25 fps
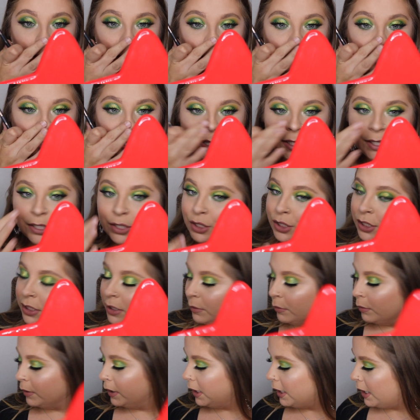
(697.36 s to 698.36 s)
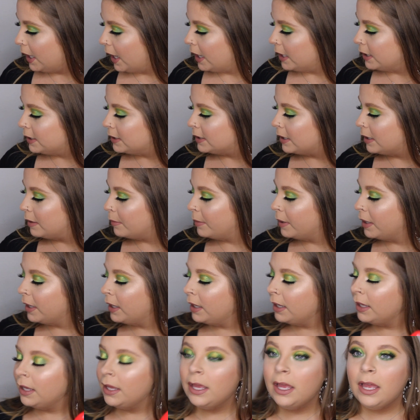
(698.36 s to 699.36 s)
Okay, she really added some.
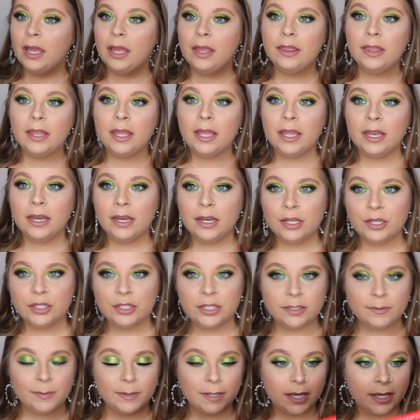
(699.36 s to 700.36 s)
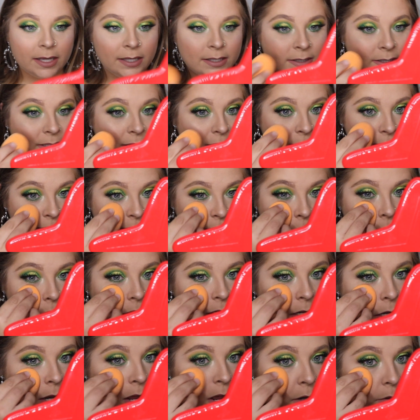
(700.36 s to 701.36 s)
And then just because it's
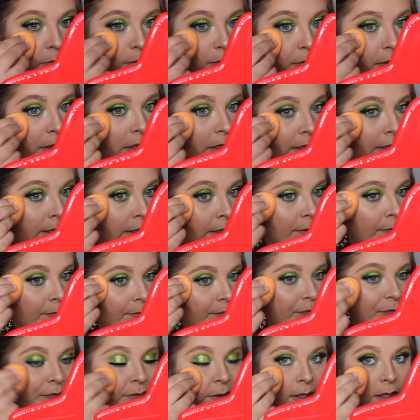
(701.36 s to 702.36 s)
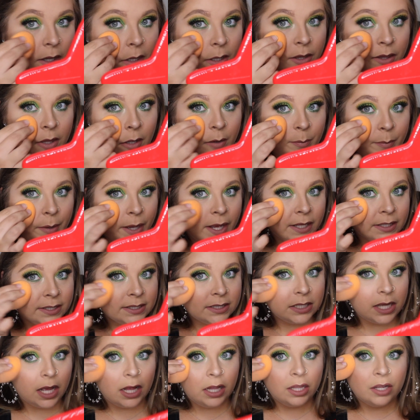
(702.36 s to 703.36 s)
not really the
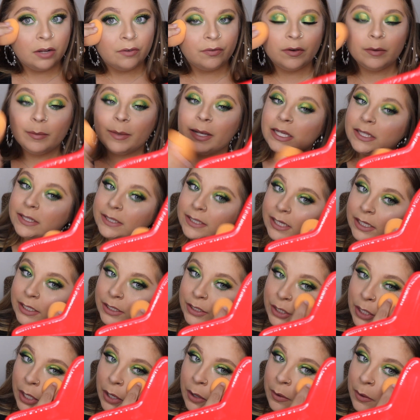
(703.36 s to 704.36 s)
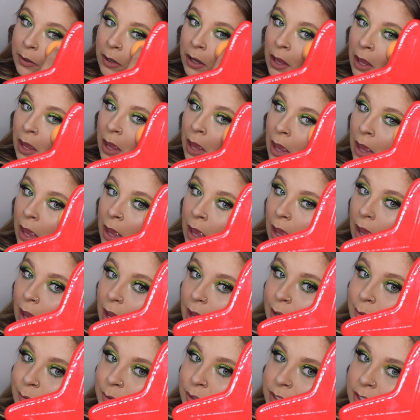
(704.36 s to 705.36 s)
best color for my skin tone,
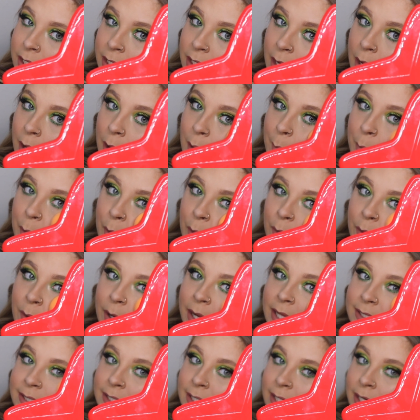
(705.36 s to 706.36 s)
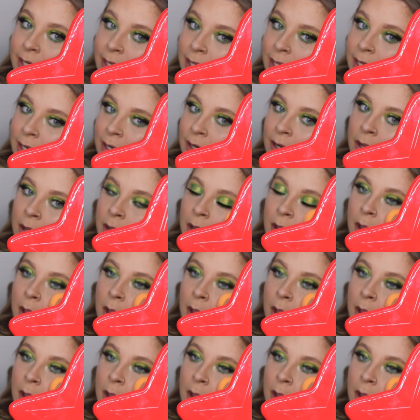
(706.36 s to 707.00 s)
I'm just gonna press it in